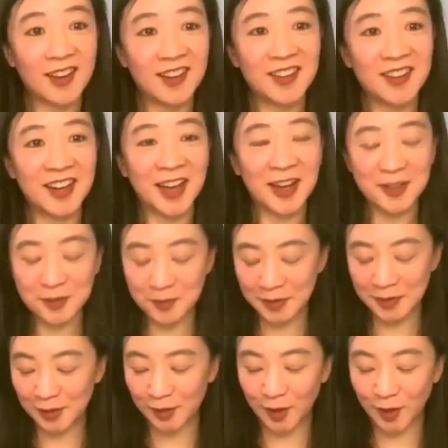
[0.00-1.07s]
And how do
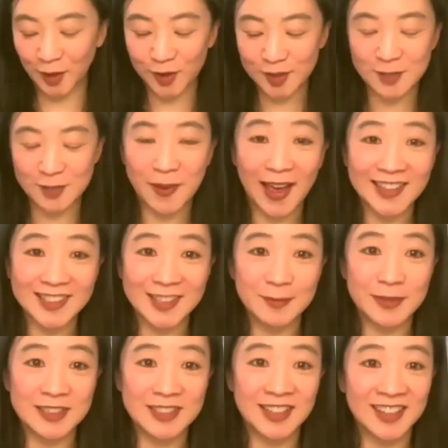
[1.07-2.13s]
we learn to pass the
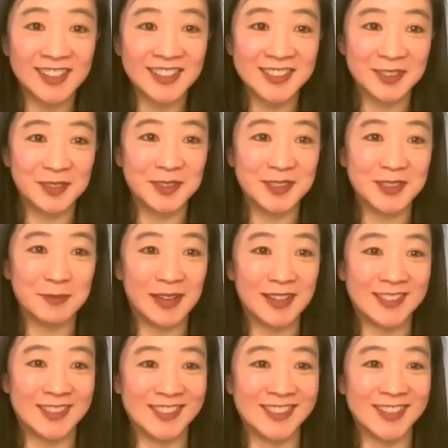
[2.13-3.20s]
baton, so to speak?
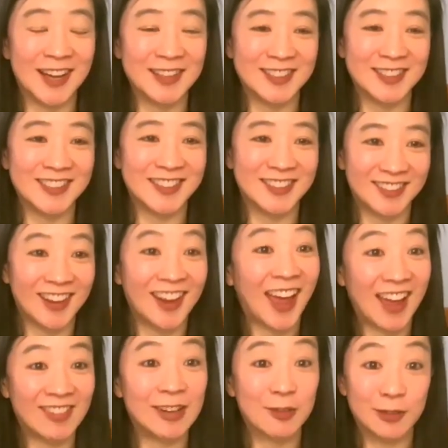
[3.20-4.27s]
So it's not just
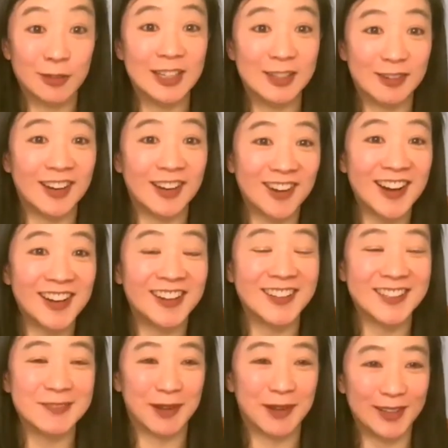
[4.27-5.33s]
having really great
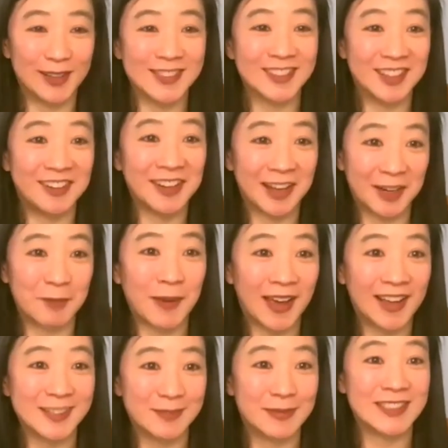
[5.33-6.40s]
runners, but also knowing how to
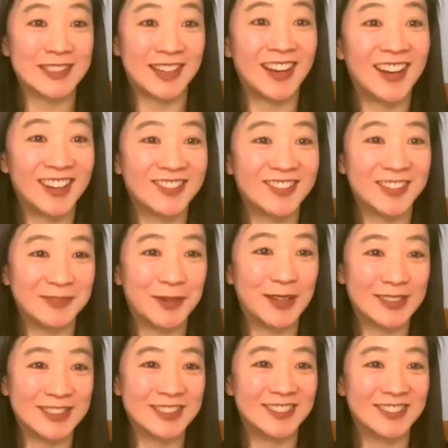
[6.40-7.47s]
pass the baton from
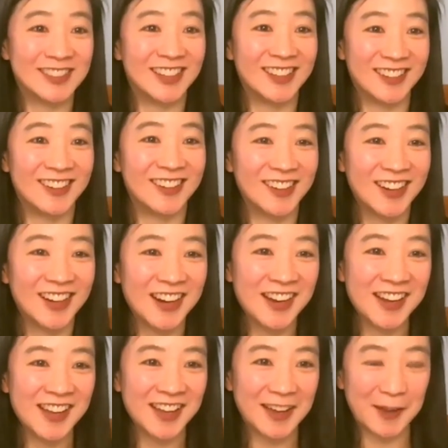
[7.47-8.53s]
one to another.
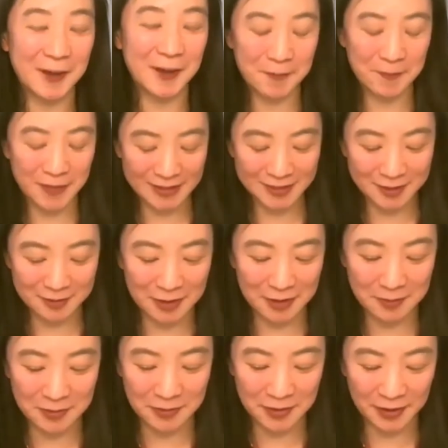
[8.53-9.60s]
That's a
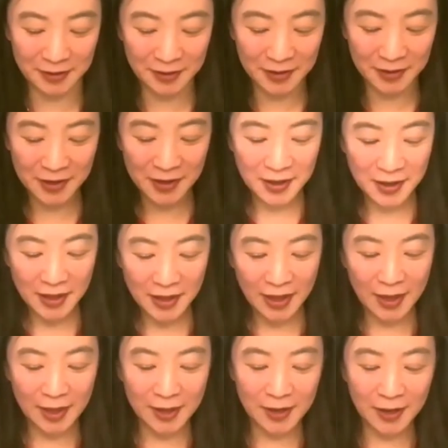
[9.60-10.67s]
great point. Yeah.
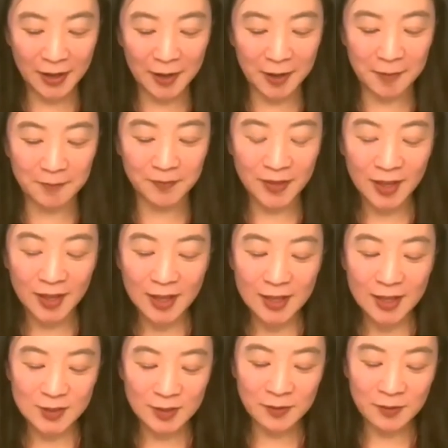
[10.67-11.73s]
And
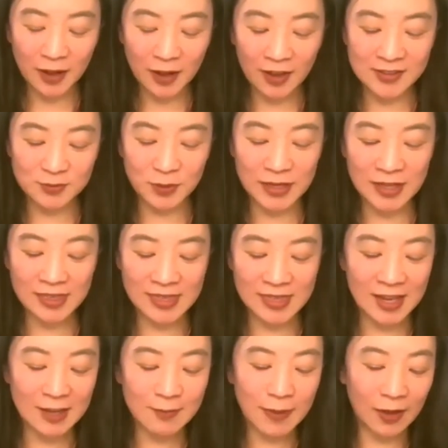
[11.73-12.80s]
so as we
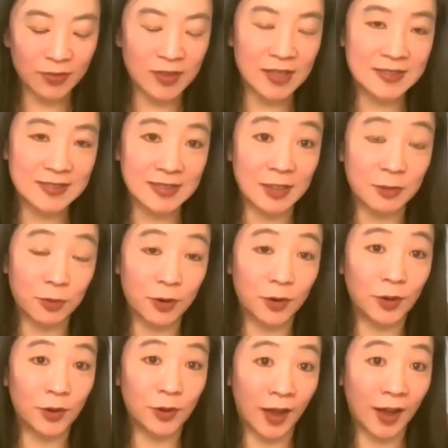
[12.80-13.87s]
think about this and the
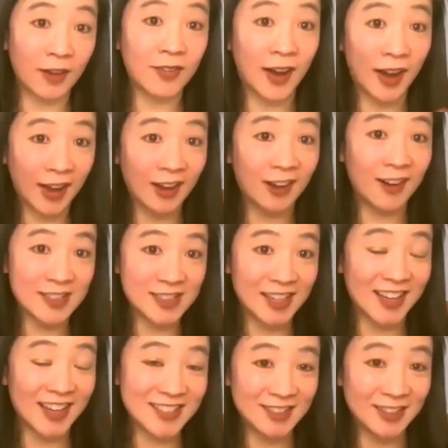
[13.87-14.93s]
role of higher
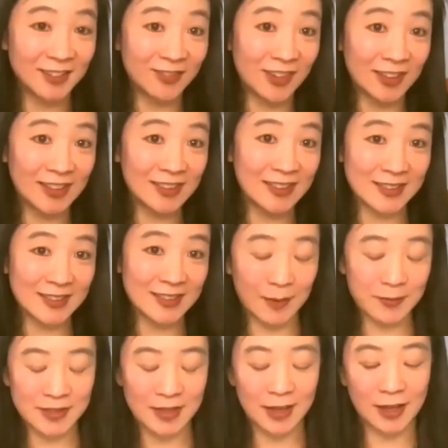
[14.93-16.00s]
education and filling these
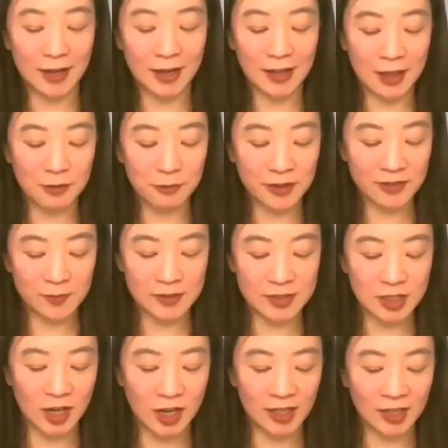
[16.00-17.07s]
gaps that we've been
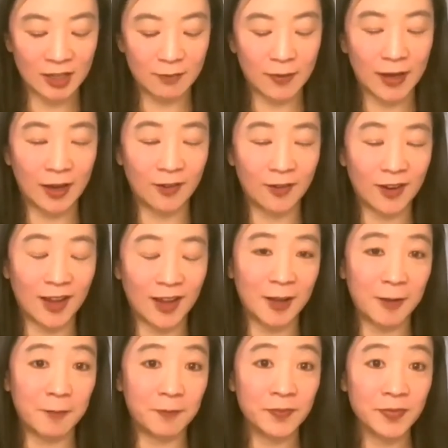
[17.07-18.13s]
talking about,
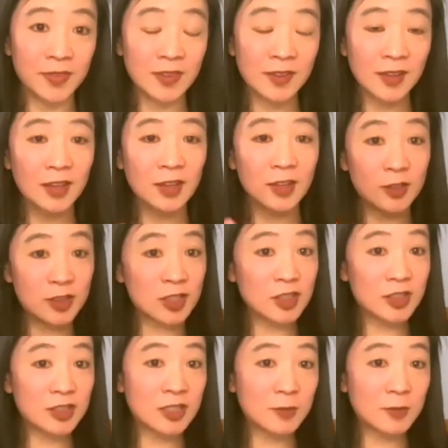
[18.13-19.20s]

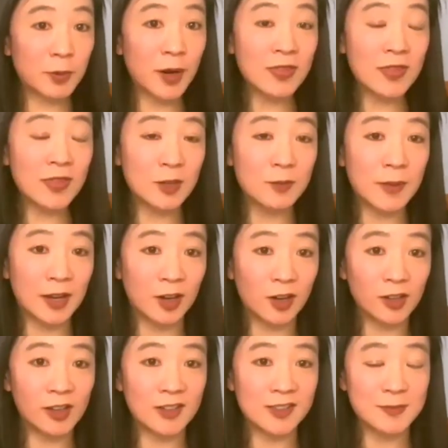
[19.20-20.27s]
to the point that you made
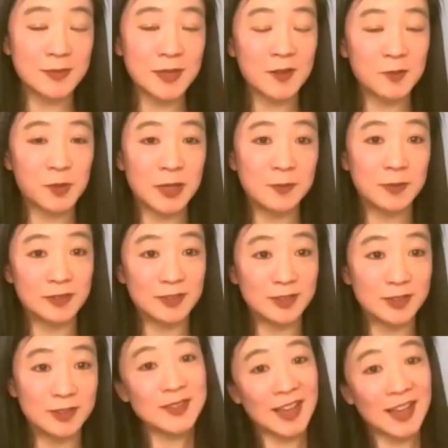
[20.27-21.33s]
earlier, sometimes people
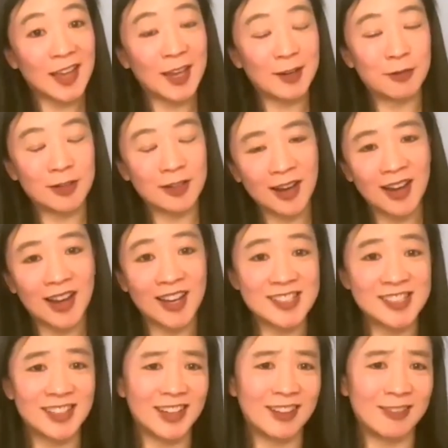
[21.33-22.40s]
do say, well,
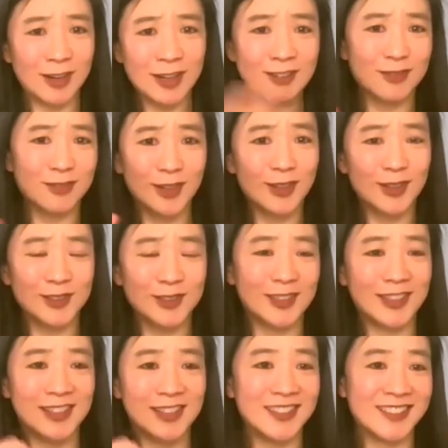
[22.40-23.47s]
gosh, like, what role do
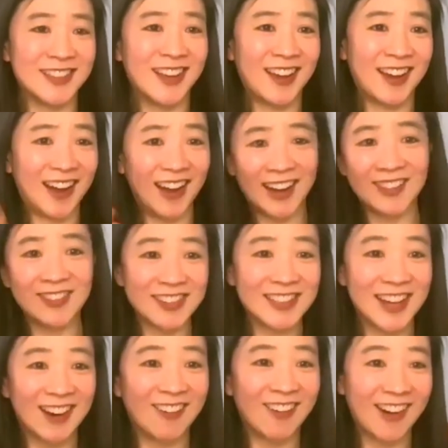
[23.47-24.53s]
these ivory
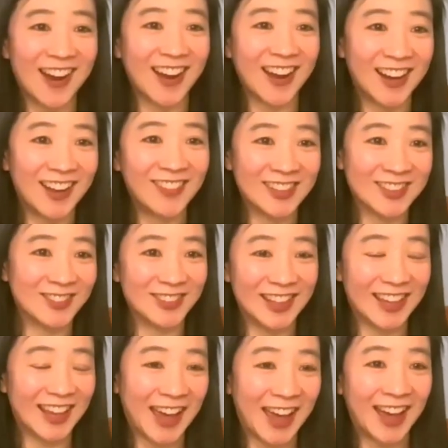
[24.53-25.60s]
tower academics
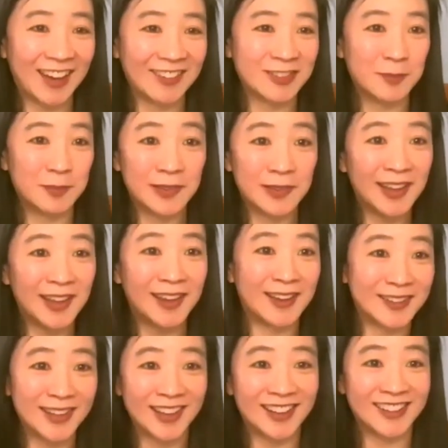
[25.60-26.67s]
really have to play
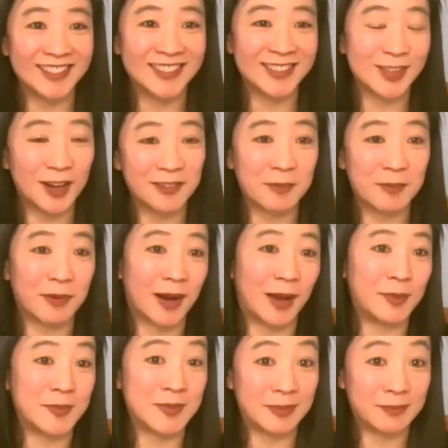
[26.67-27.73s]
in solving
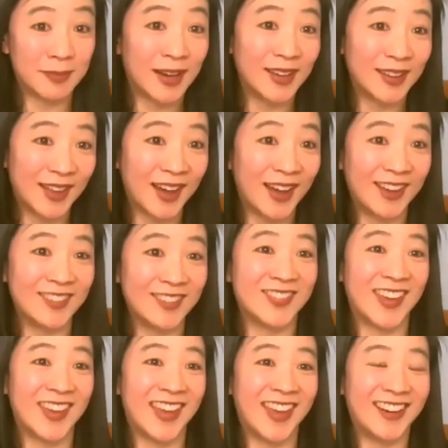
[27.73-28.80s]
problems in my life?
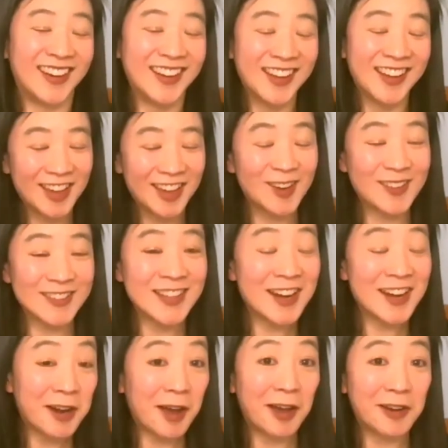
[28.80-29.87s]
And it's not
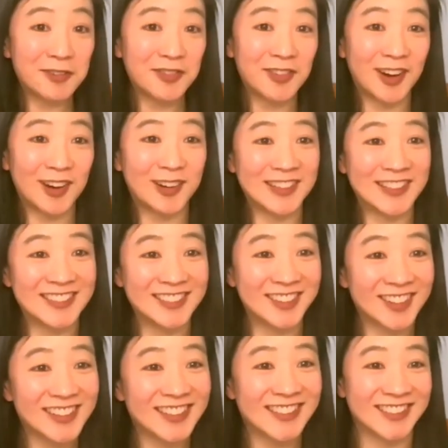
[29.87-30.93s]
an unfair
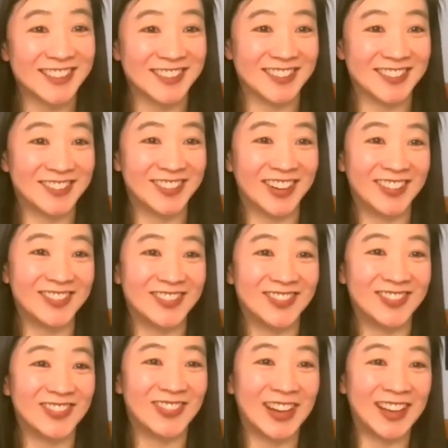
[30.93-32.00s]
criticism,
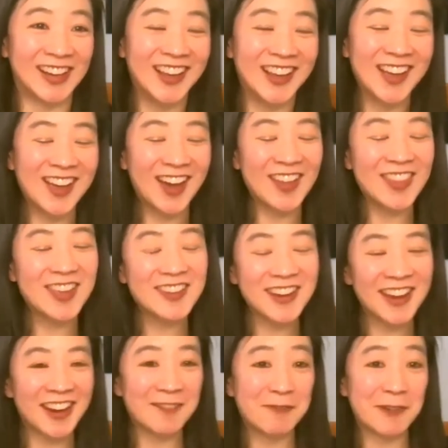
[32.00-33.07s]
but on the other
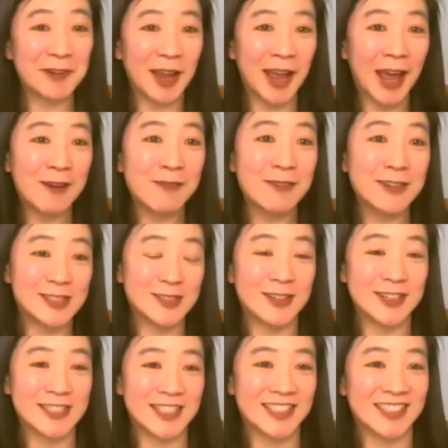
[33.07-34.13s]
hand, I'm wondering, how would you
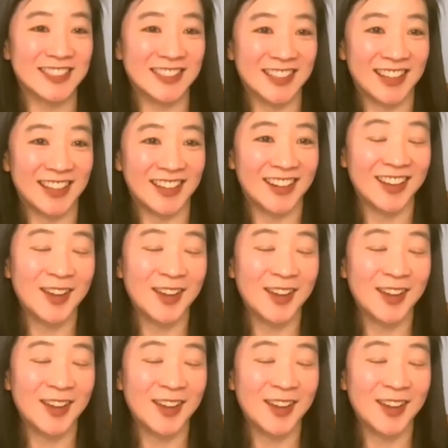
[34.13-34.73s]
articulate